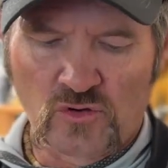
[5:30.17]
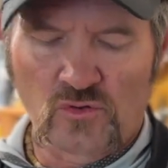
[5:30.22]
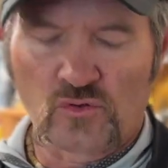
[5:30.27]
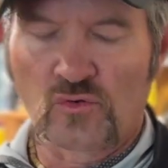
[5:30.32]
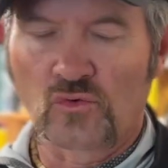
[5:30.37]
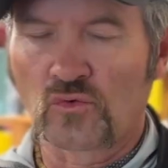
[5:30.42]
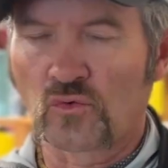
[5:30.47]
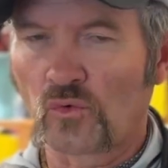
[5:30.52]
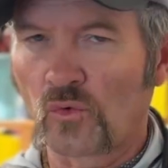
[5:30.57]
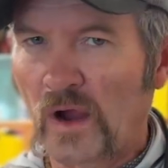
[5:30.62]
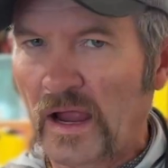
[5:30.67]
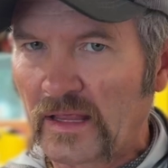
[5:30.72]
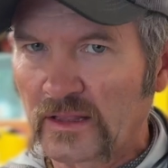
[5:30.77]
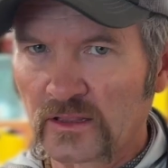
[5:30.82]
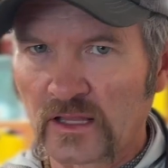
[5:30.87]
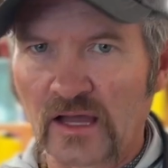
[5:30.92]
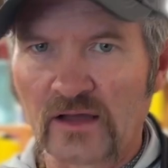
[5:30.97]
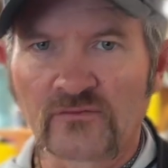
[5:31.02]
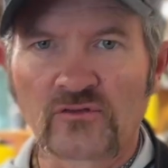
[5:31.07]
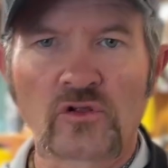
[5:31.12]
Great
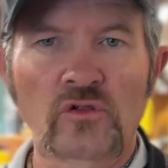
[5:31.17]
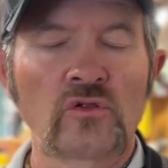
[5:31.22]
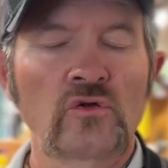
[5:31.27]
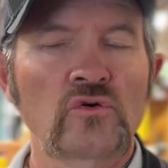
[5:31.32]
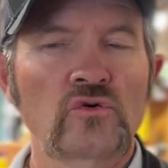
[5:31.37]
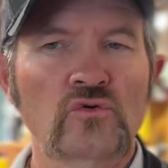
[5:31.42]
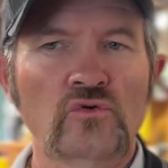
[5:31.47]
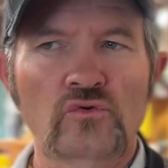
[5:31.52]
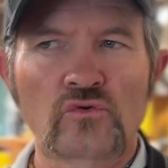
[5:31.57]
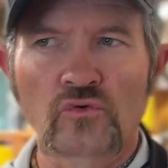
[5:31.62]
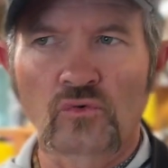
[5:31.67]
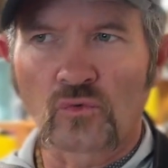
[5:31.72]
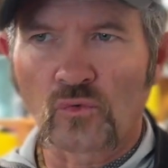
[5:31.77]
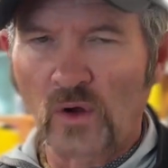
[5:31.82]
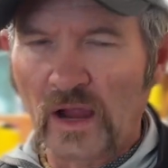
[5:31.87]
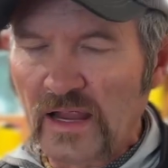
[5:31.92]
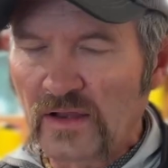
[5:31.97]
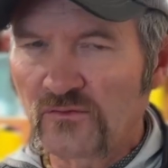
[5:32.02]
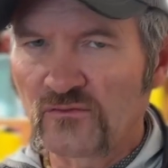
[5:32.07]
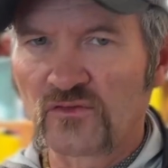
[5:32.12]
level,
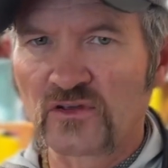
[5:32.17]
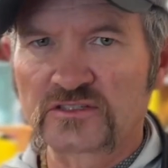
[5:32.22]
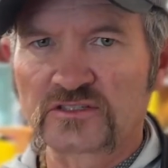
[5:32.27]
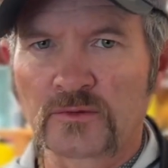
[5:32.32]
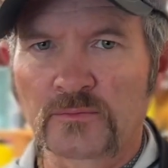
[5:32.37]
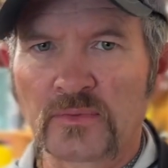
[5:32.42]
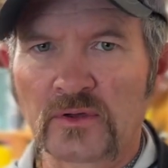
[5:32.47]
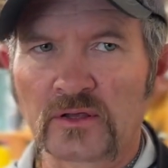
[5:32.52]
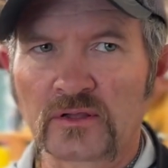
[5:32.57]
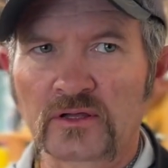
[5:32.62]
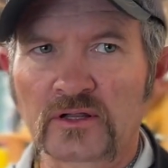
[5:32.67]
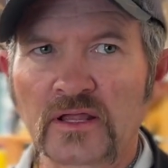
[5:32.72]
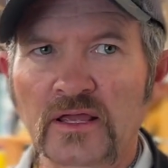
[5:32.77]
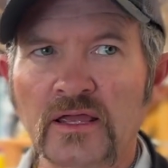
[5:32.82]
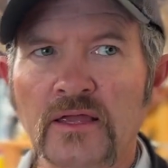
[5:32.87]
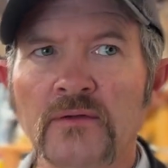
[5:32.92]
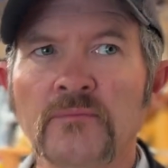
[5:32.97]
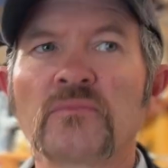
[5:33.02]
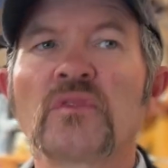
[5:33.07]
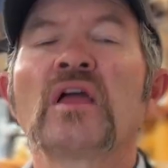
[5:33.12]
great
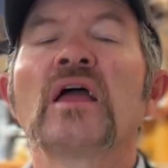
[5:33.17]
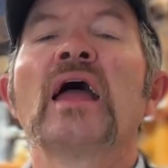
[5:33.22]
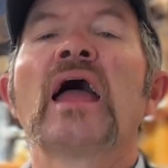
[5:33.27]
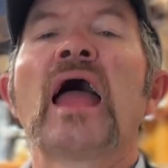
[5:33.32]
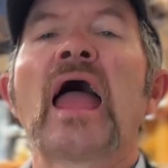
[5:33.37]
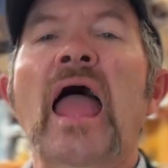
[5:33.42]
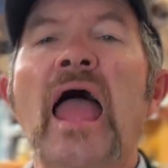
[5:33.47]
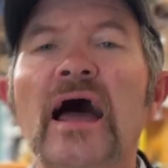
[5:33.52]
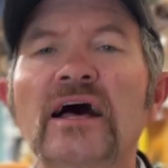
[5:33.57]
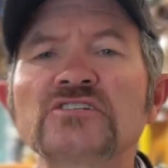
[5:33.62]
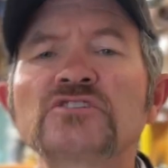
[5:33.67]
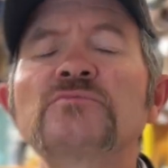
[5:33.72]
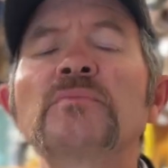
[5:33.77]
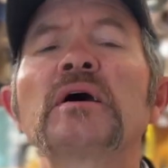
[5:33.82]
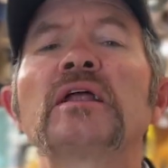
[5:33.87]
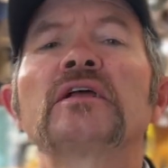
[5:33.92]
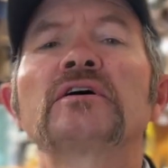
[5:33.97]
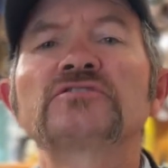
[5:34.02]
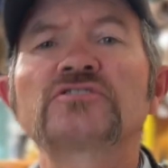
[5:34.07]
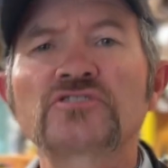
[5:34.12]
visibility. Has
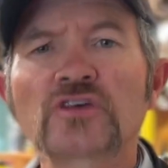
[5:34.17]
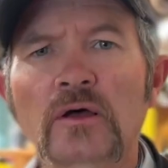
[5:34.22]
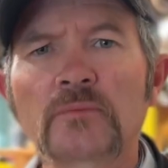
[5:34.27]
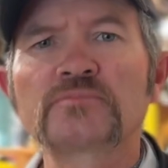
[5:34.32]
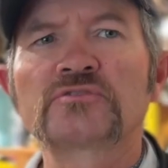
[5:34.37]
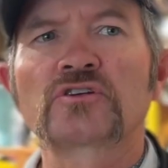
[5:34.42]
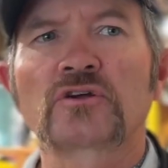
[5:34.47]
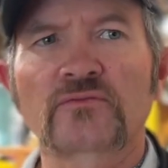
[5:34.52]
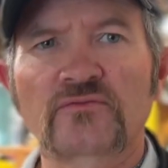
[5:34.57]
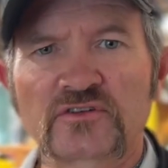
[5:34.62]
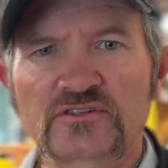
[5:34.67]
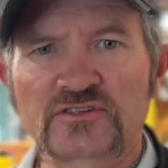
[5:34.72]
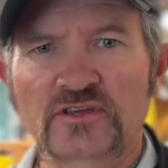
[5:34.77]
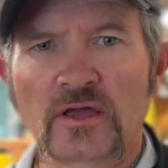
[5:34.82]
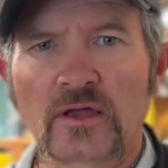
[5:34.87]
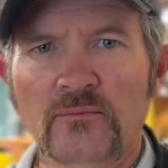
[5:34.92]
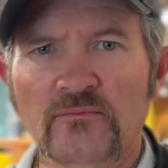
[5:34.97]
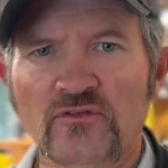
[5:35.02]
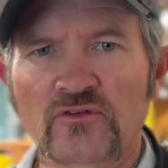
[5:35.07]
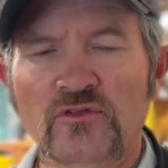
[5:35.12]
been a subsurface
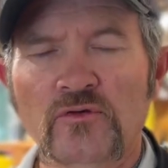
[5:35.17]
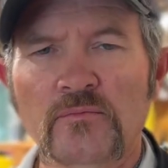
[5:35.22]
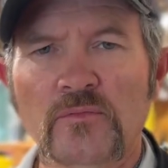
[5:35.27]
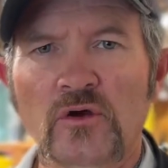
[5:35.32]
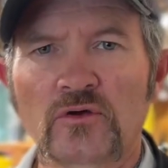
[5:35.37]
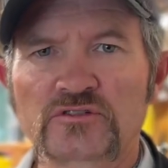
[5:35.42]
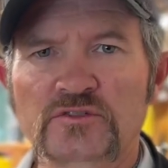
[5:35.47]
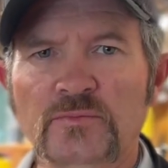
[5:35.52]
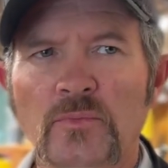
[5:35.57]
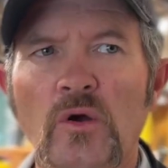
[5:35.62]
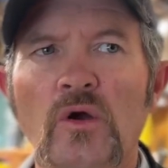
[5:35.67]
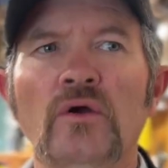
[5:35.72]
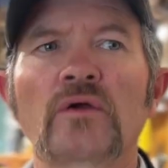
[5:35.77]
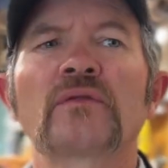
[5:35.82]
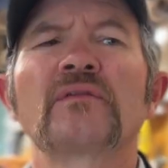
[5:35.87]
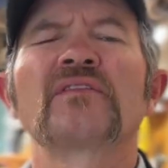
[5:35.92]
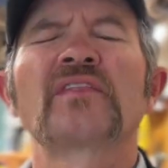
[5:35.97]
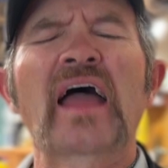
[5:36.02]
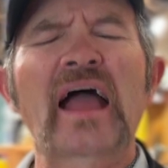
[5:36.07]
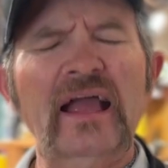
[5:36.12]
game for the most
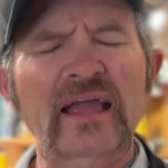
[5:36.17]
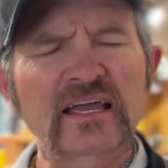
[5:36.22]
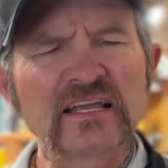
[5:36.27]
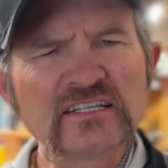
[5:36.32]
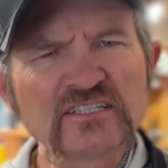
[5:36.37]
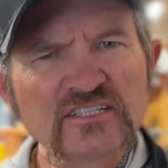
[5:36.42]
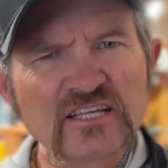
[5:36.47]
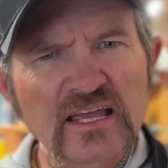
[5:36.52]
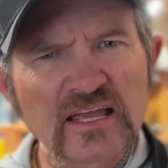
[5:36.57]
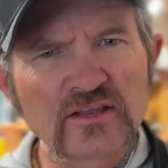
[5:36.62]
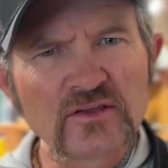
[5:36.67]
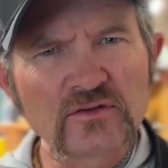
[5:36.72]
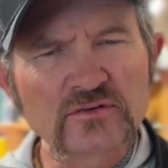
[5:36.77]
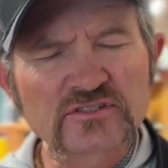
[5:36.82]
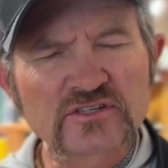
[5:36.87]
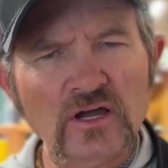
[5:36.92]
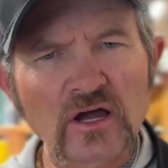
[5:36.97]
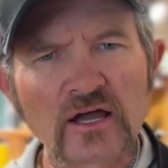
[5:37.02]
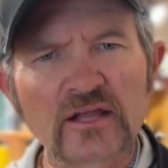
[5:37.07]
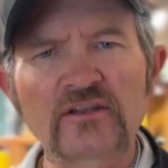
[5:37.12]
part. That
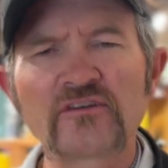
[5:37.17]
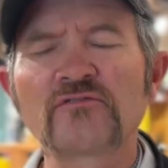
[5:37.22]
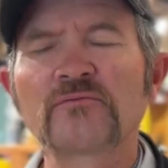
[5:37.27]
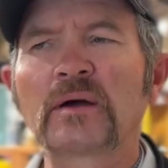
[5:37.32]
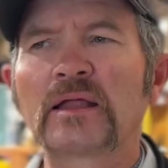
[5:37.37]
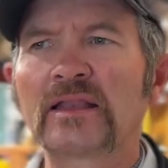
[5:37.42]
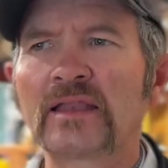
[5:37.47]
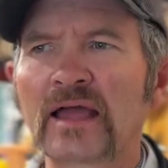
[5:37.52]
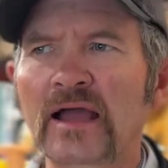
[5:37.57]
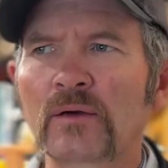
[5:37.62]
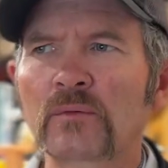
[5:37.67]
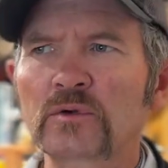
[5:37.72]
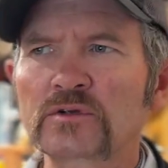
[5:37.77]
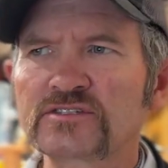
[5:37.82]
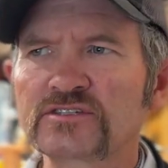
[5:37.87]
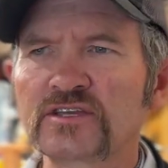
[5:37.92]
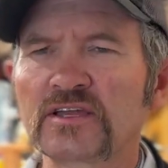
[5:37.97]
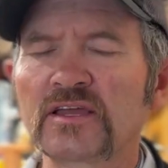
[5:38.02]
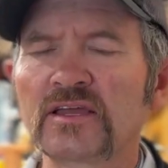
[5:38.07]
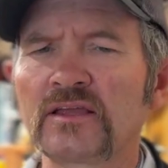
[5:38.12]
continues kind of, but now we're
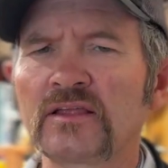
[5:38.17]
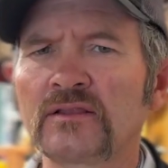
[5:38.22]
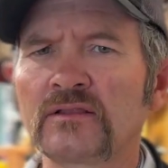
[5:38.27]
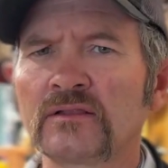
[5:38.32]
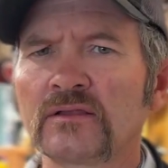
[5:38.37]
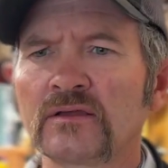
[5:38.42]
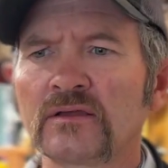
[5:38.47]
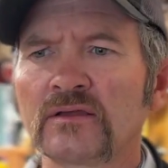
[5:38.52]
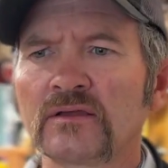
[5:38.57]
seeing